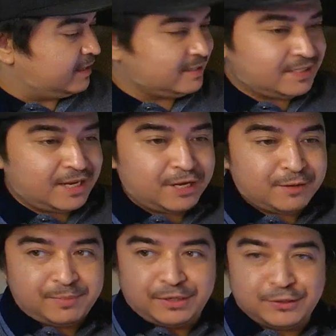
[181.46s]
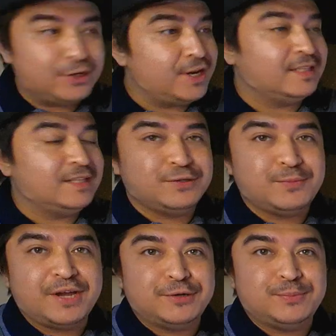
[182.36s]
set up and connected to
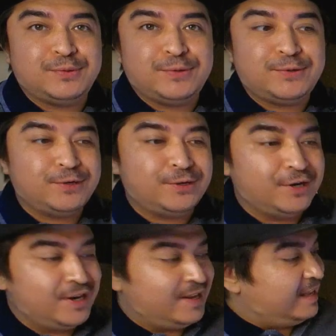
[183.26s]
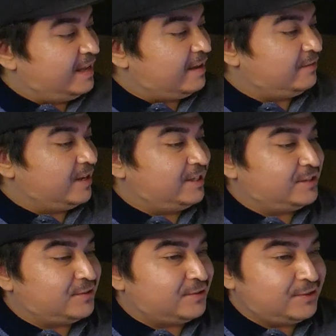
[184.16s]
my computer. I've got it
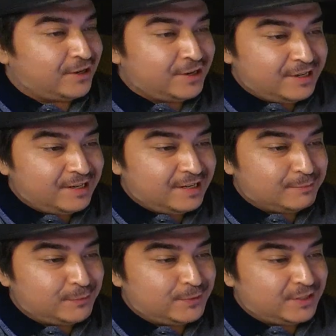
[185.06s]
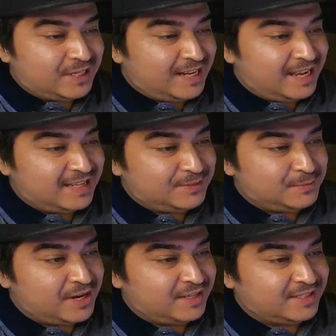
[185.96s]
turned on. I'm using it as
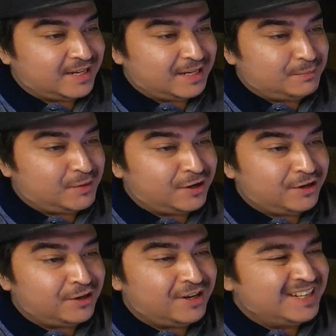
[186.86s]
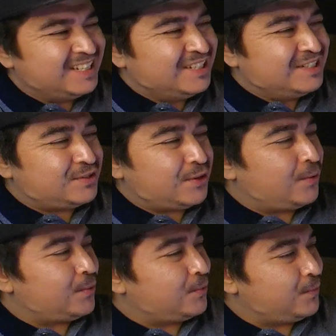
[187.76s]
my second monitor.
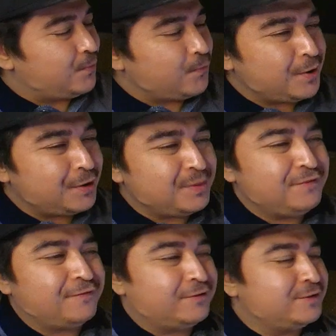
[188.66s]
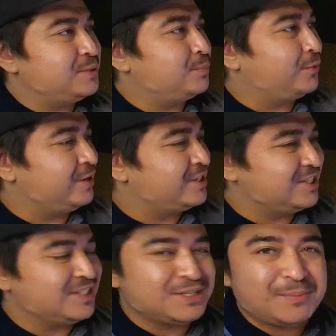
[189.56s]
So, what are my first
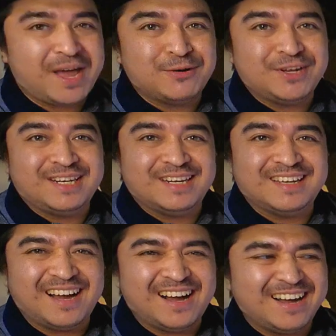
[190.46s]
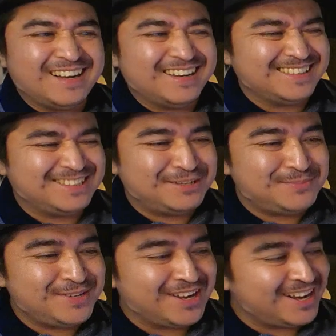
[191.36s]
impressions about it? To
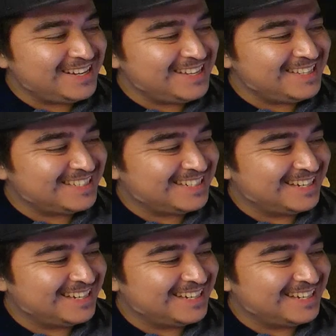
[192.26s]
be honest,